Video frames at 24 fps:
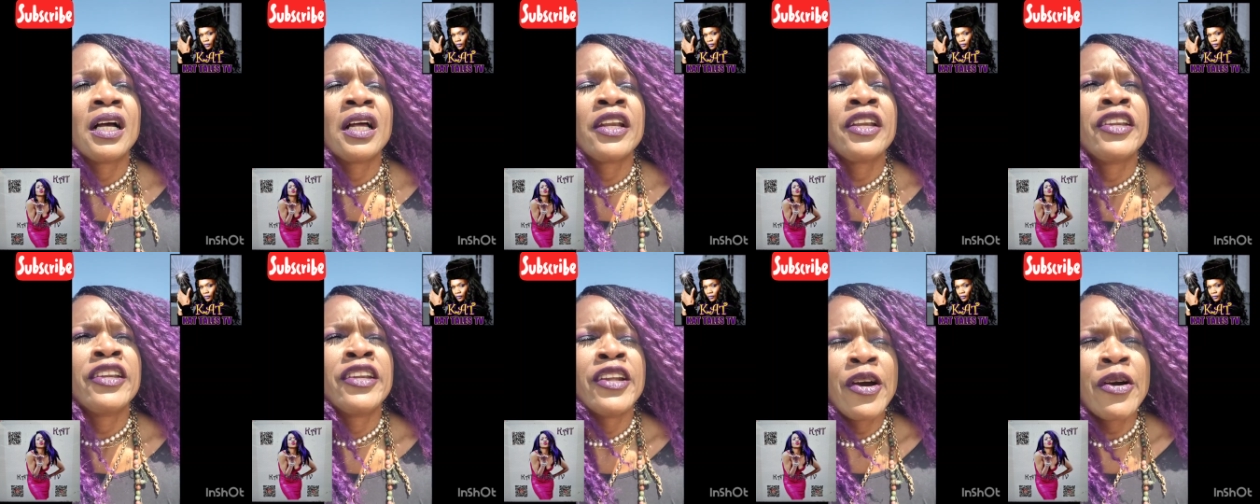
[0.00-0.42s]

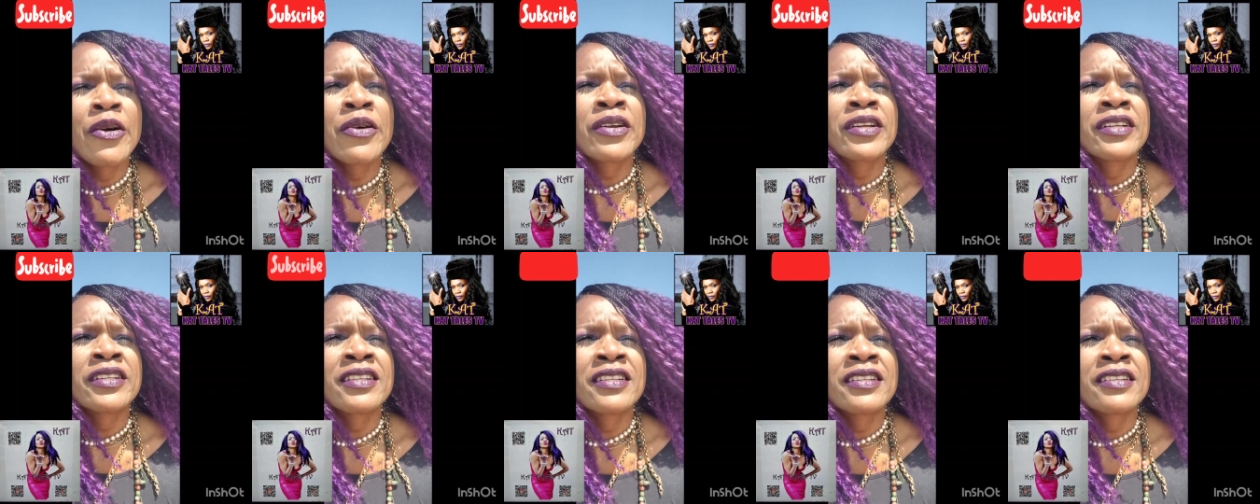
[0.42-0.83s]

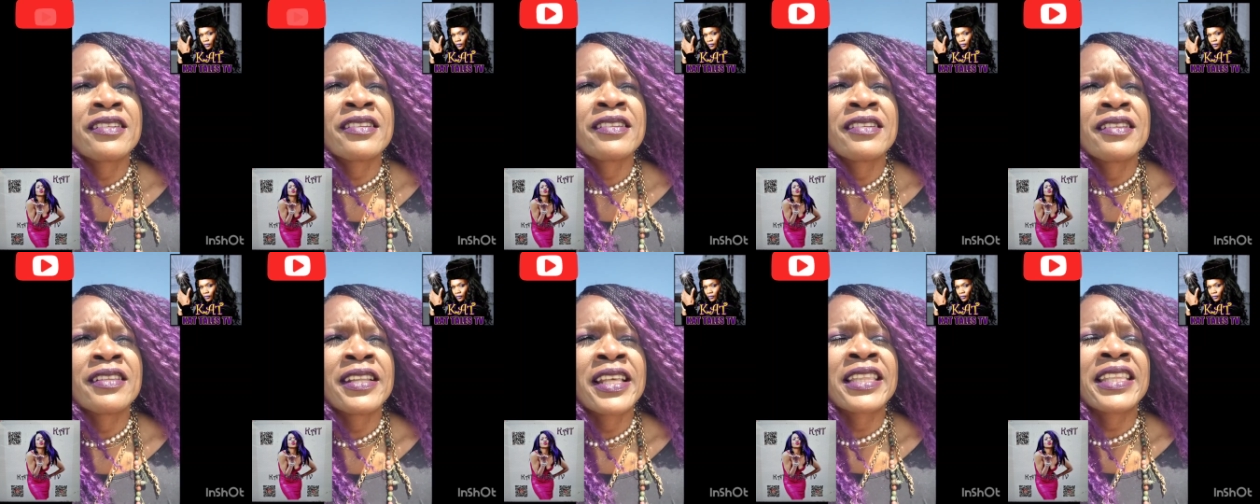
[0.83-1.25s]
notice
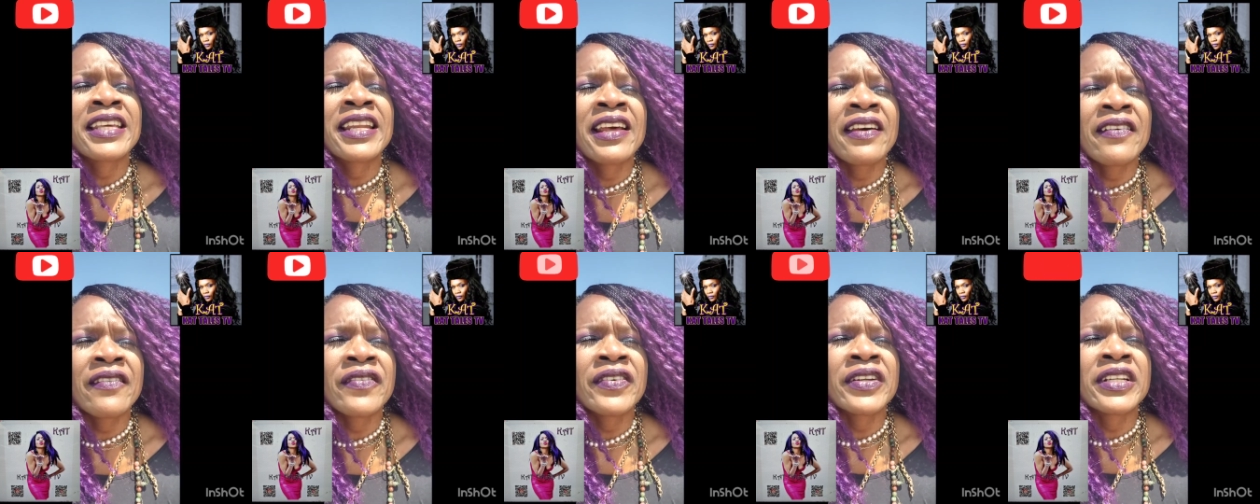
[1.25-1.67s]
that
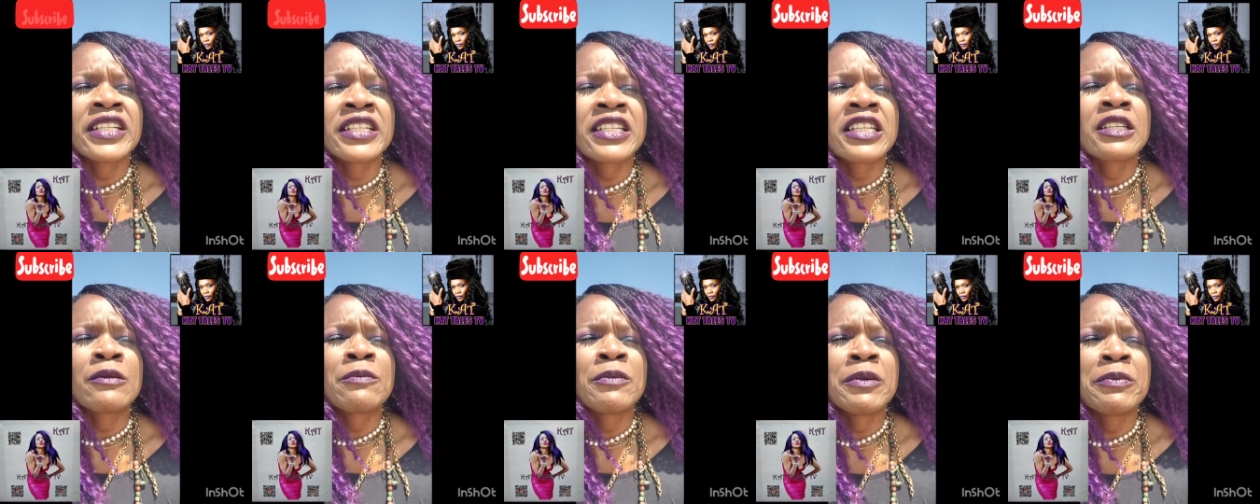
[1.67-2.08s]

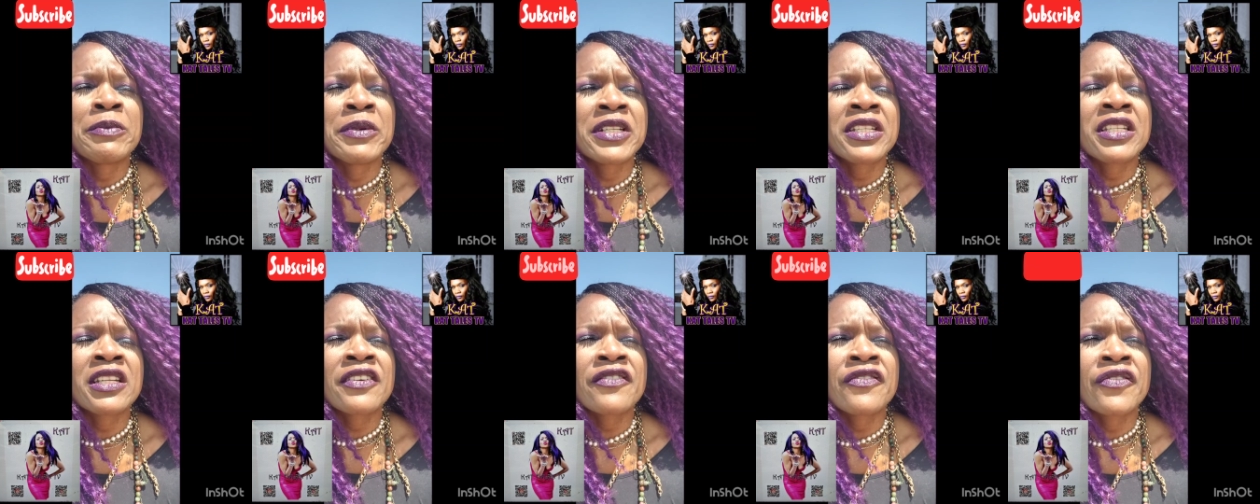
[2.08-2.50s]
evidence has been
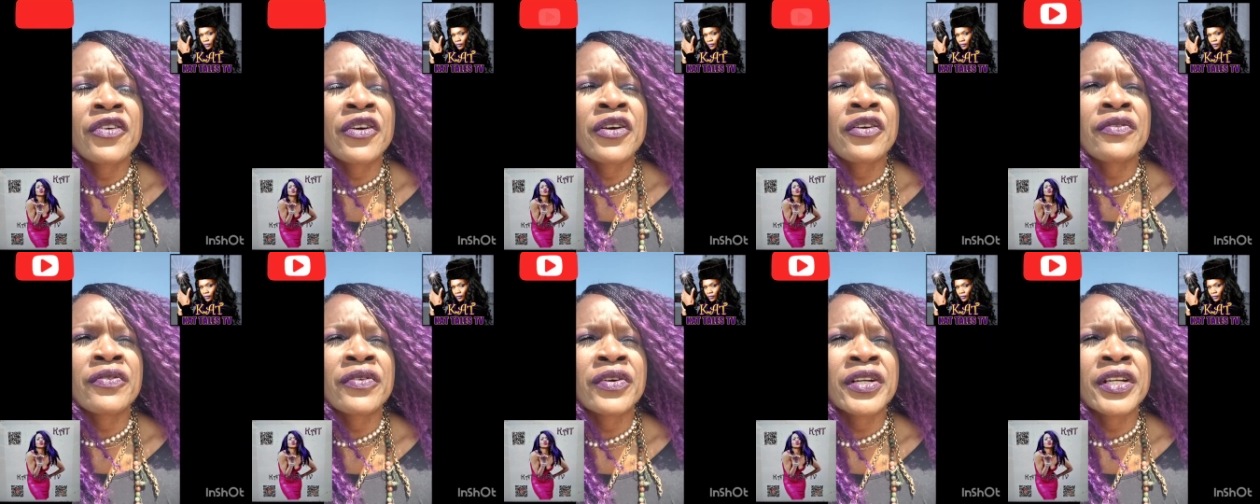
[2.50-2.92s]
missing
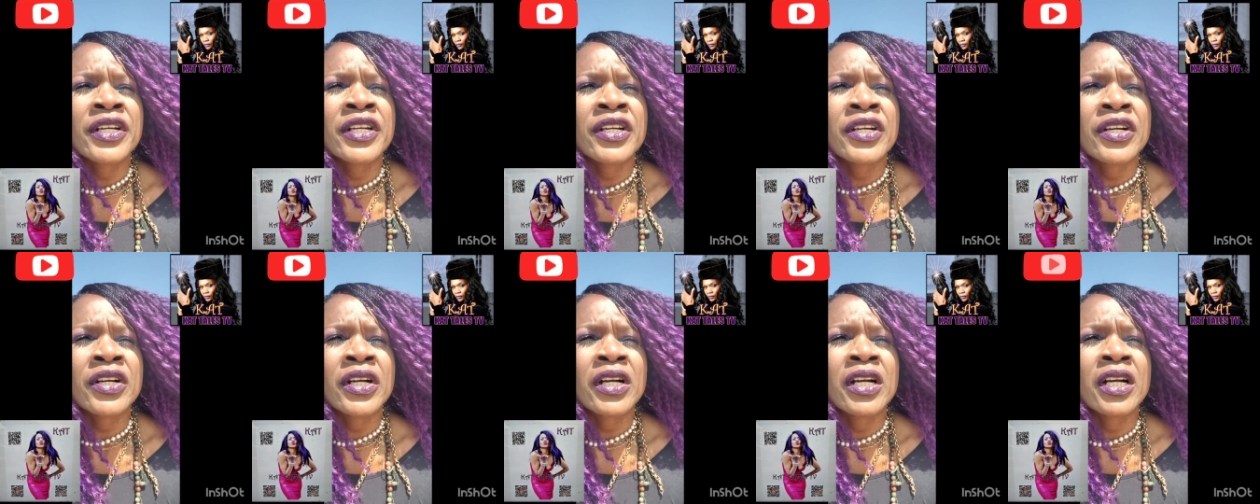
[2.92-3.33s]
for over a
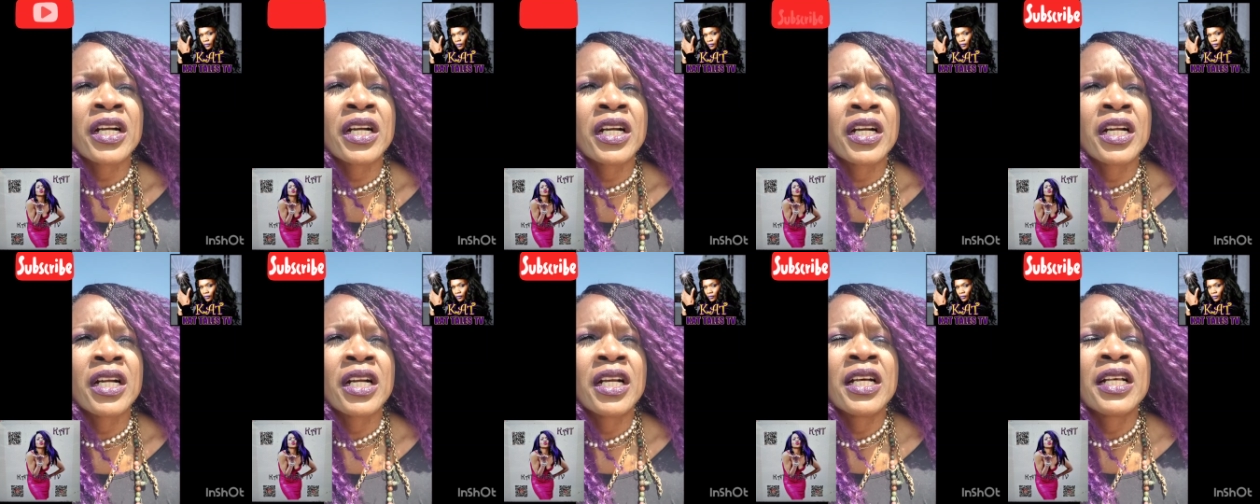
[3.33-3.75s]
year.
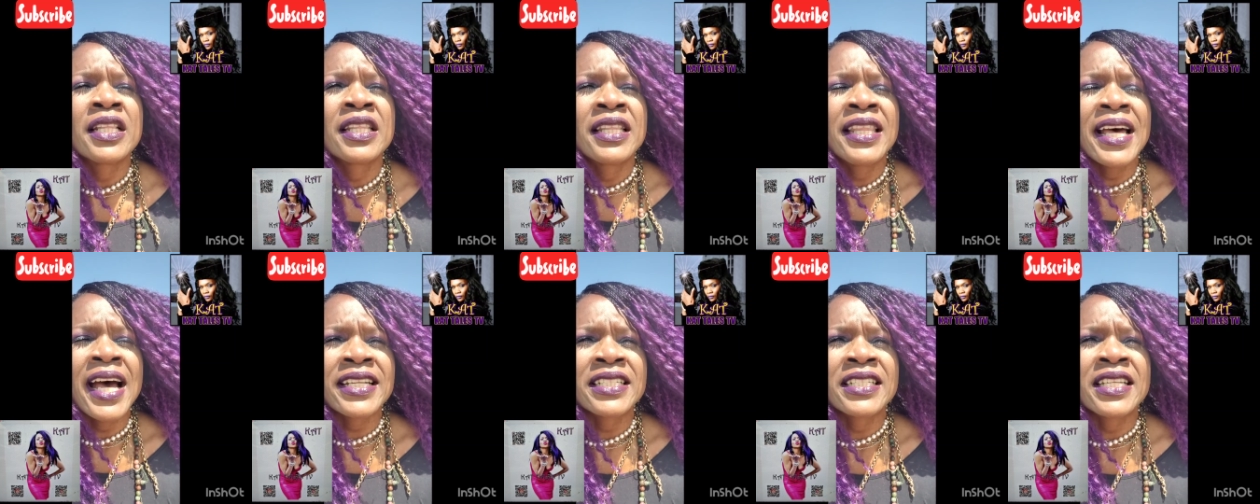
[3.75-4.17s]

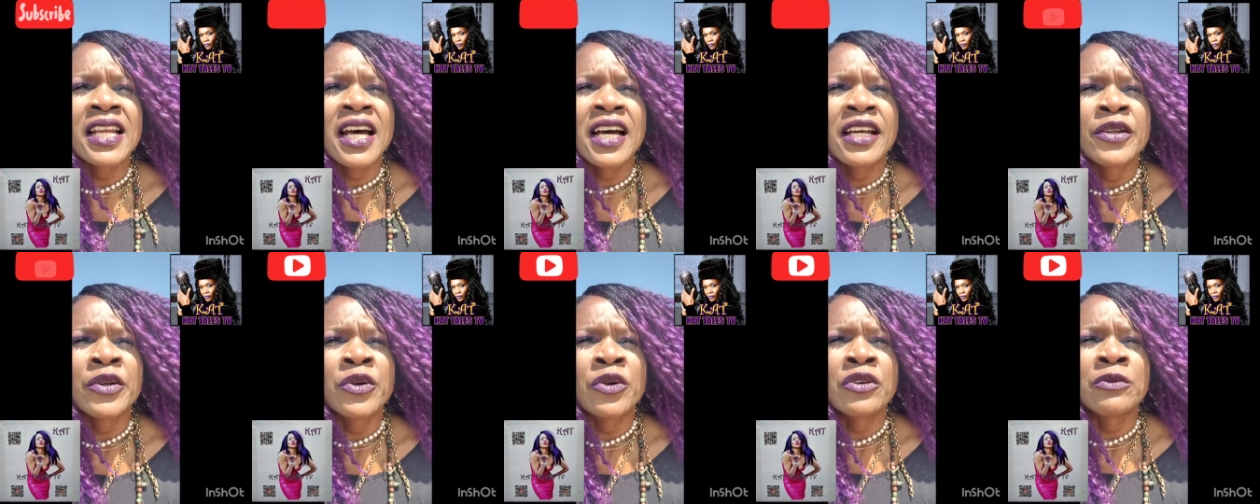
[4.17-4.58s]
That's
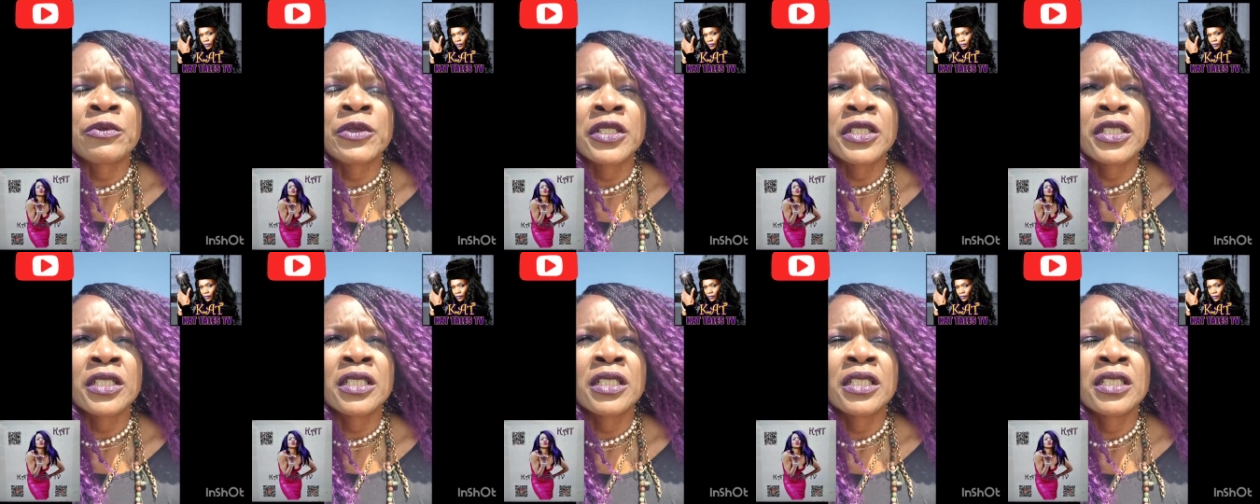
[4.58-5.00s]
not
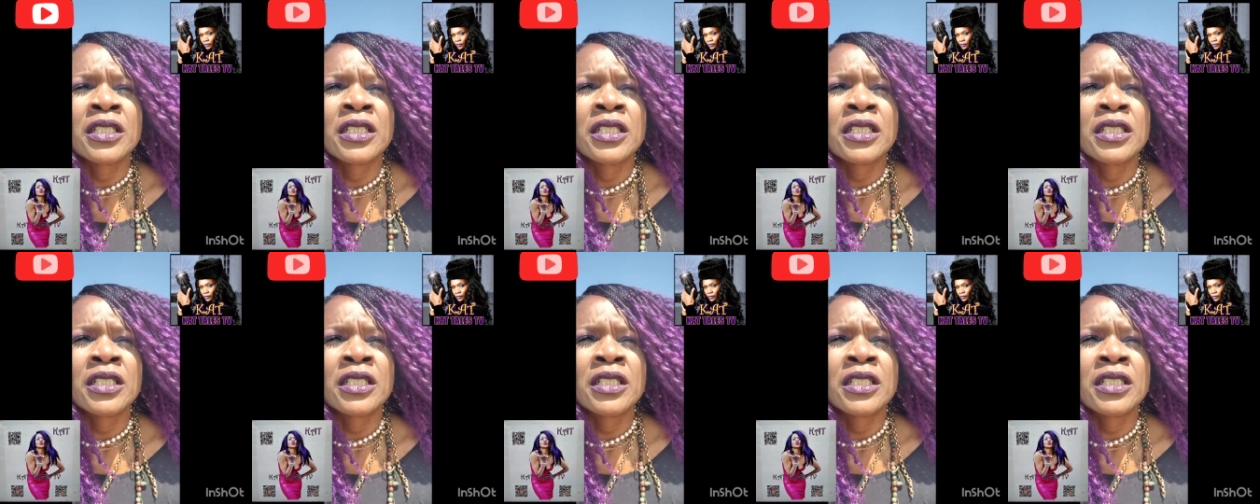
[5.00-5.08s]
normal.